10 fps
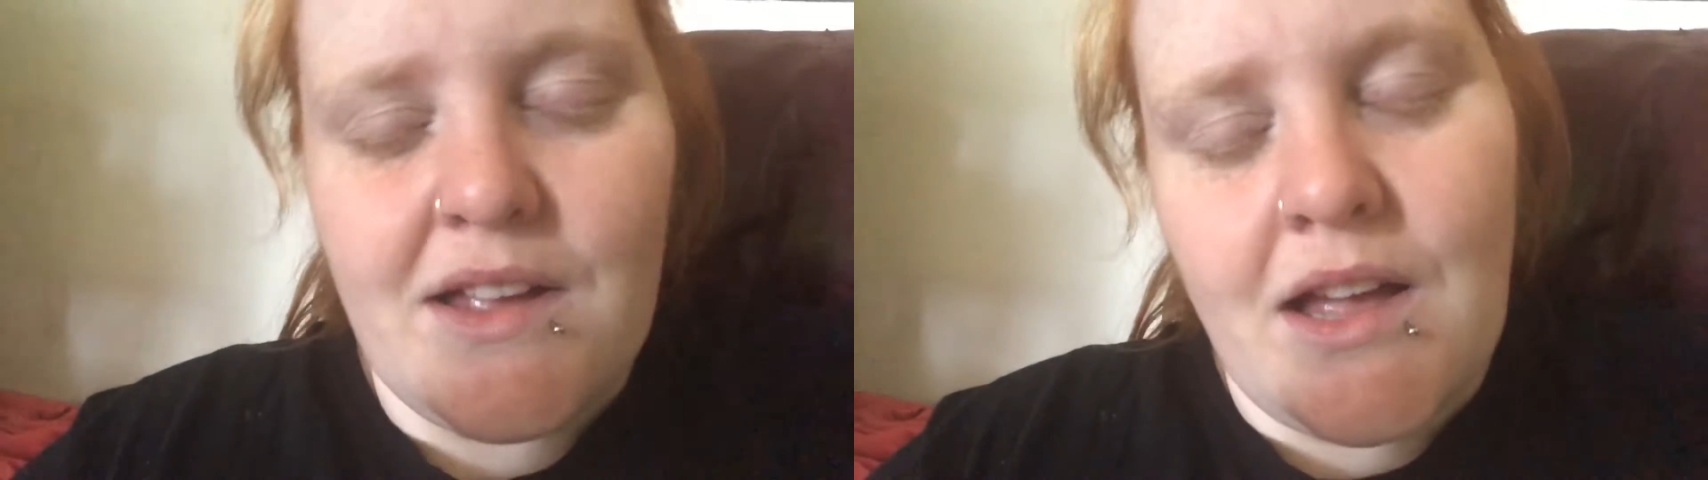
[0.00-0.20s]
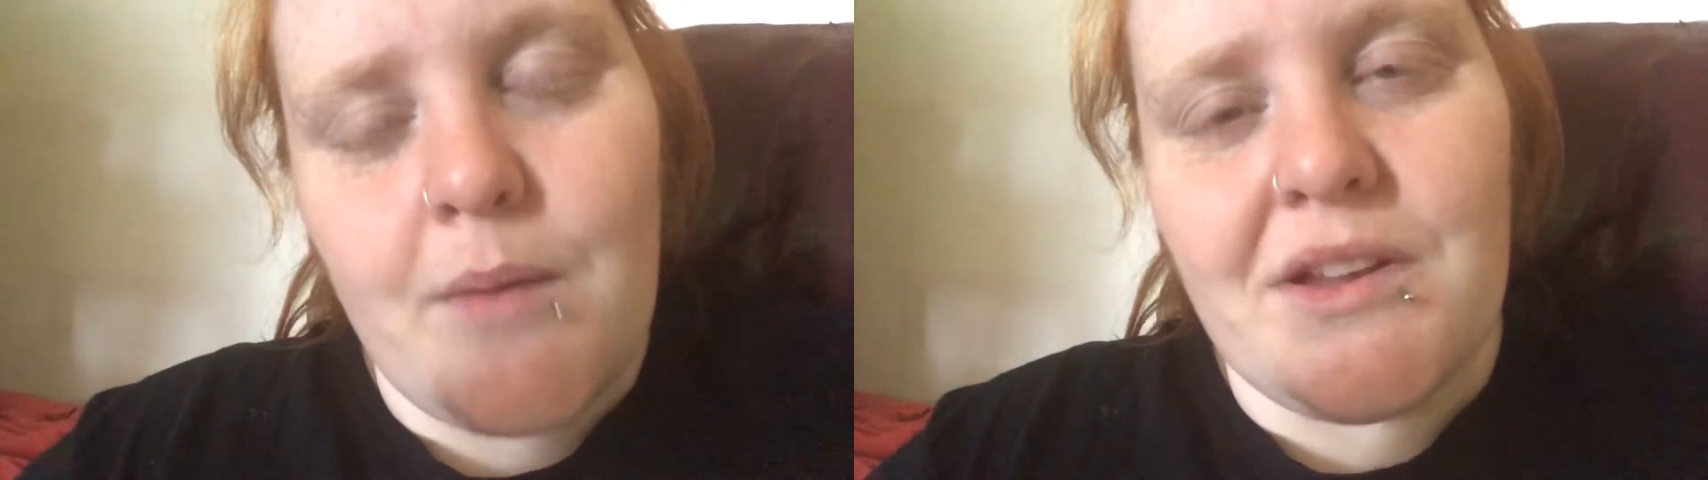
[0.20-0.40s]

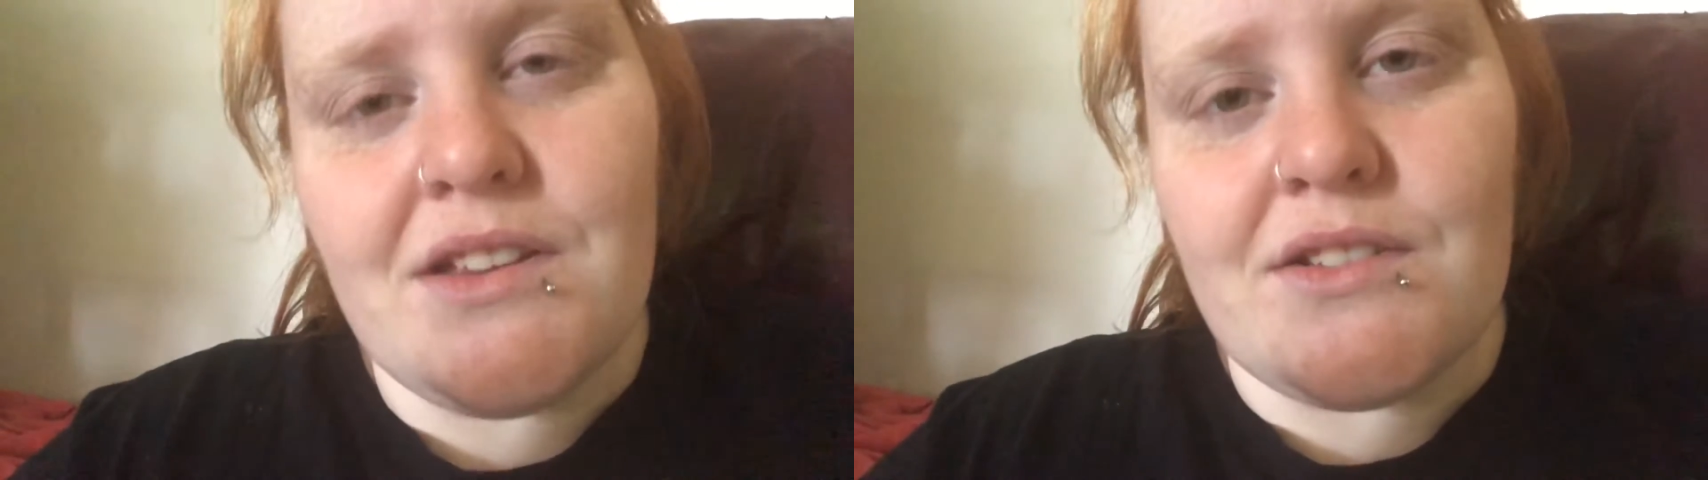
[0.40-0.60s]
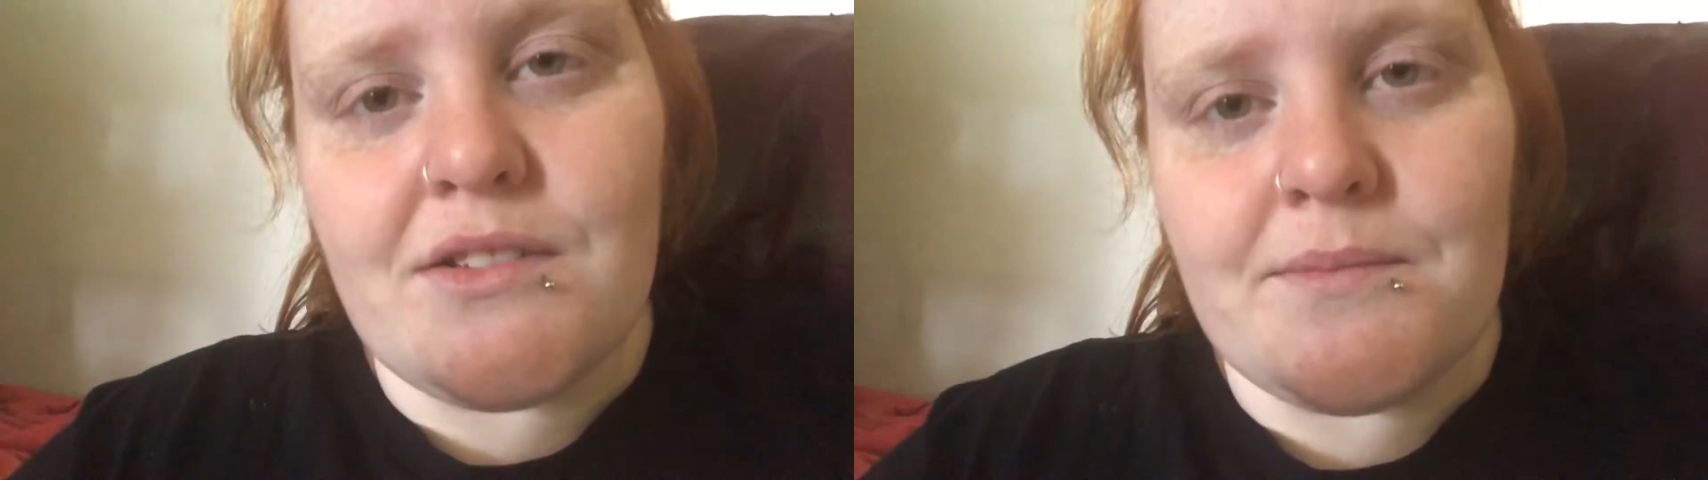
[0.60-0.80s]
I mean, you
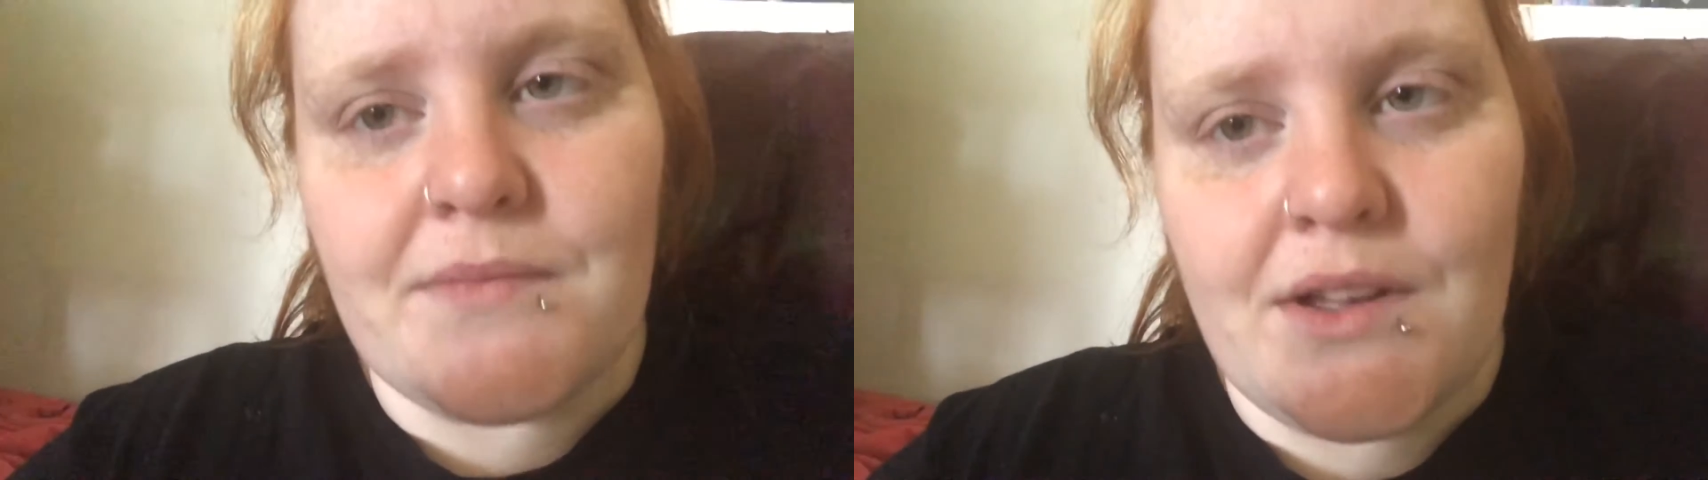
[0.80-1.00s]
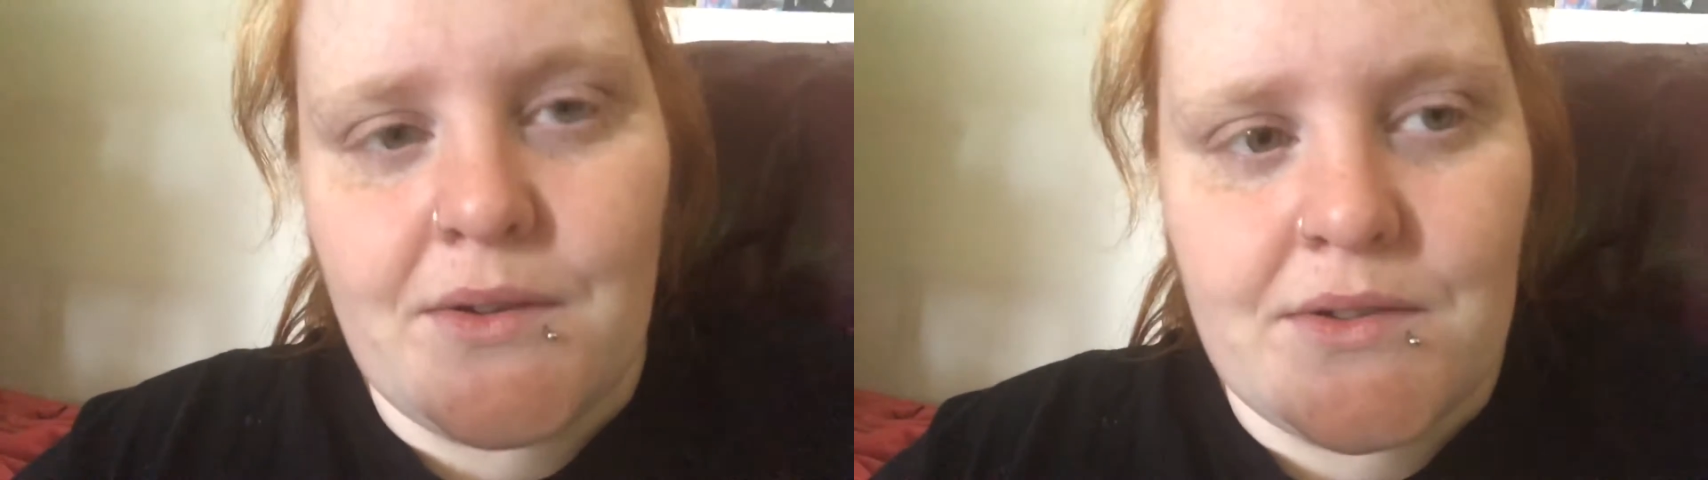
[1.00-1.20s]
know,
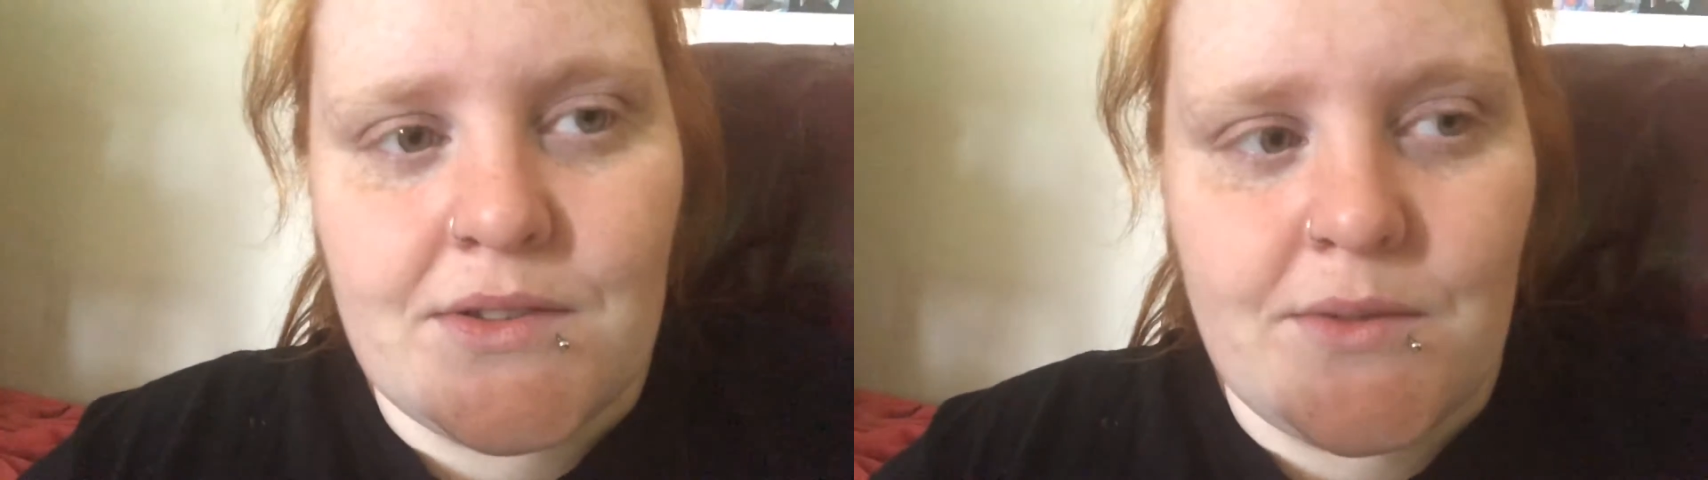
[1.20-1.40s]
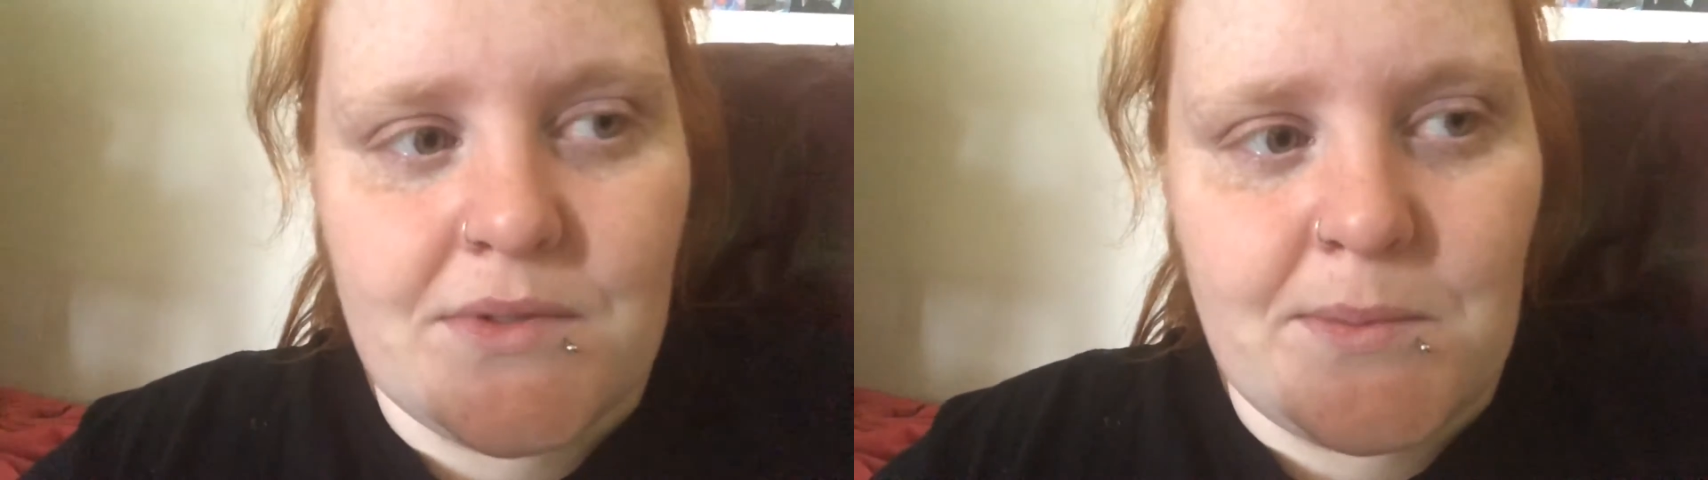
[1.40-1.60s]
I
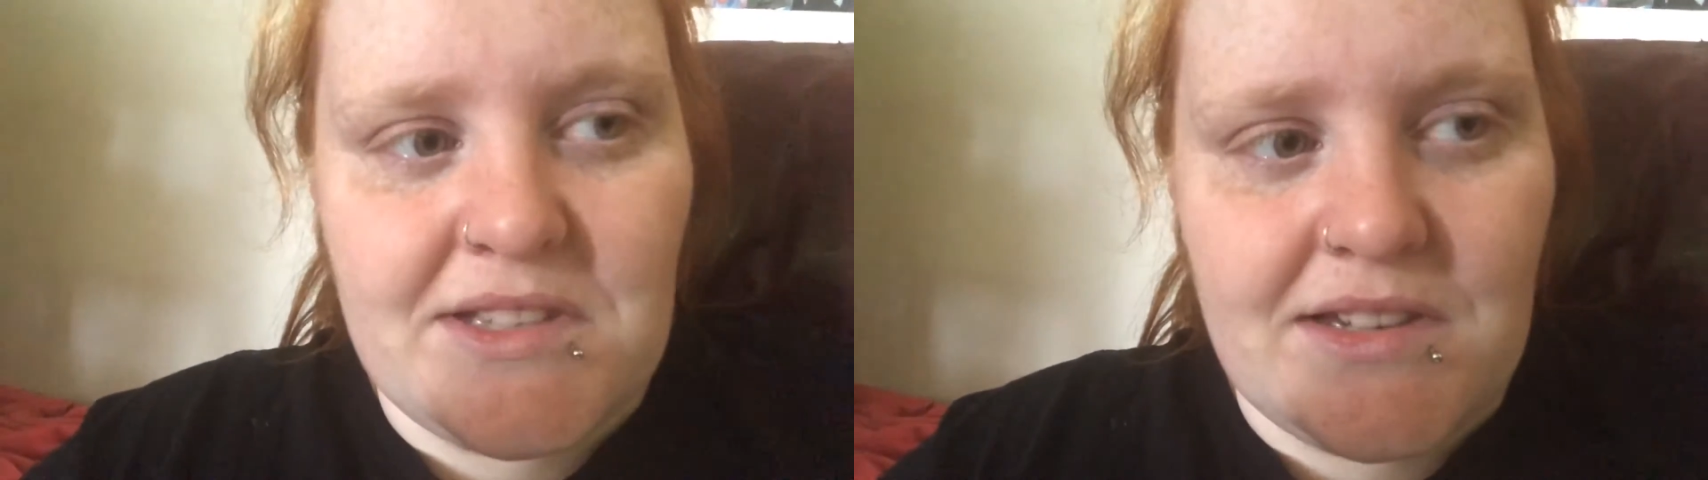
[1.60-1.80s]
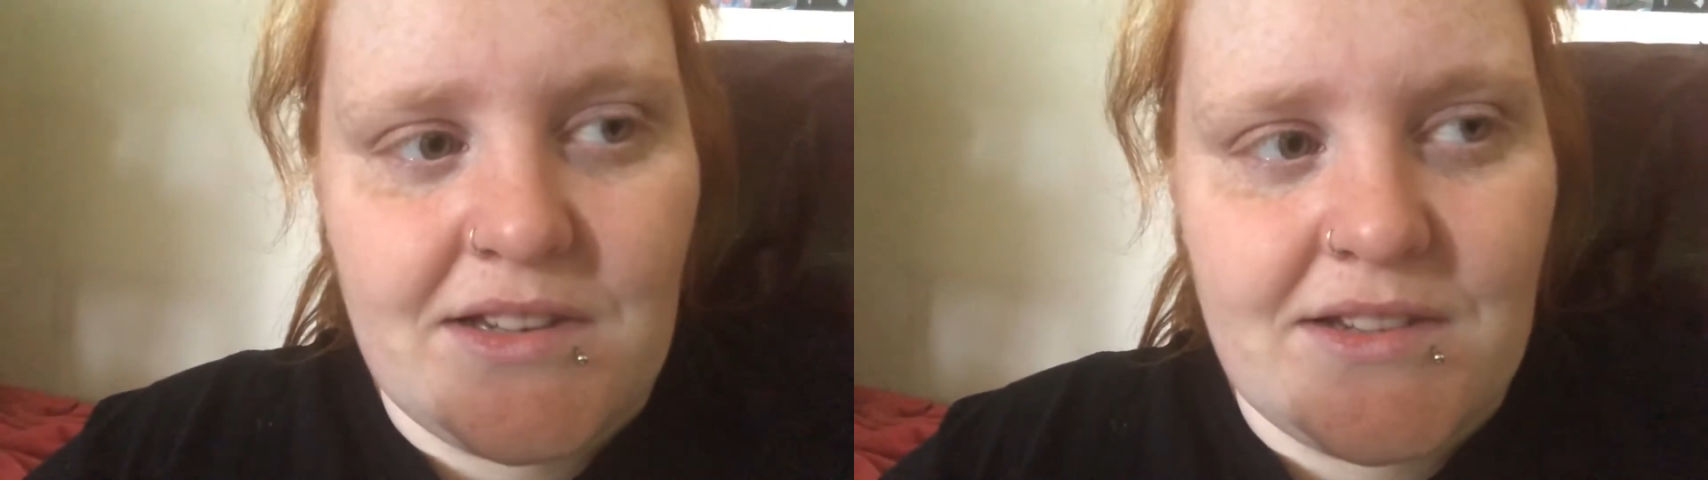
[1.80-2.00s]
also was
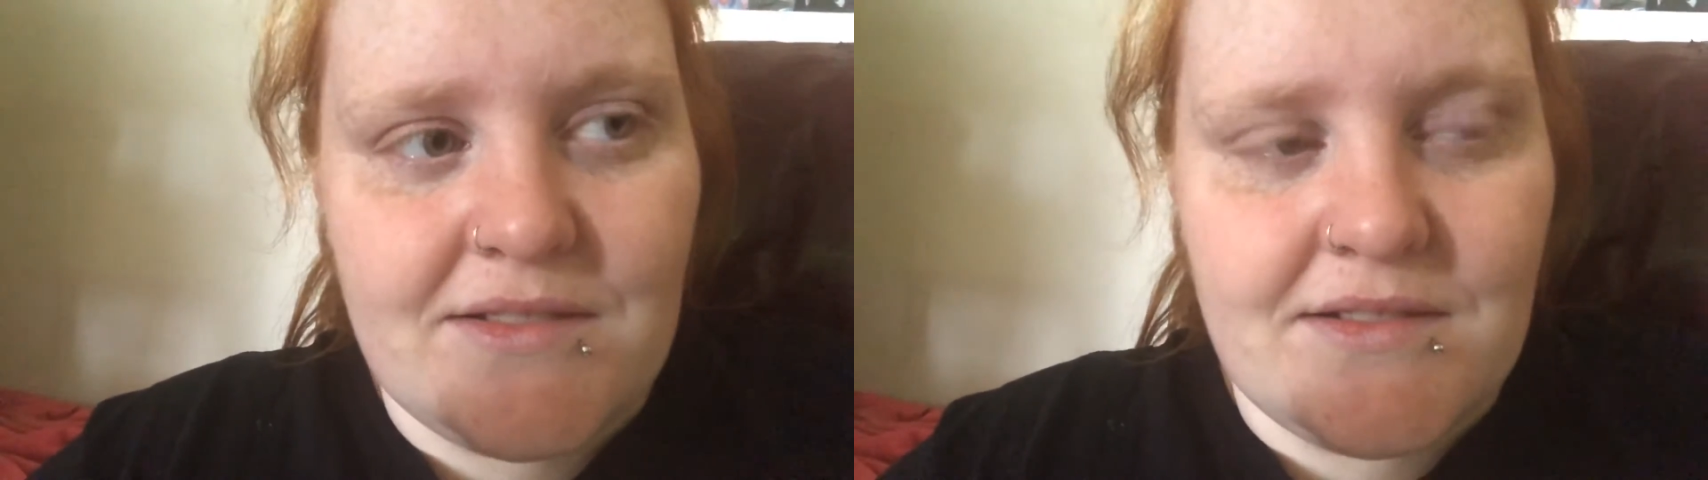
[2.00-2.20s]
missing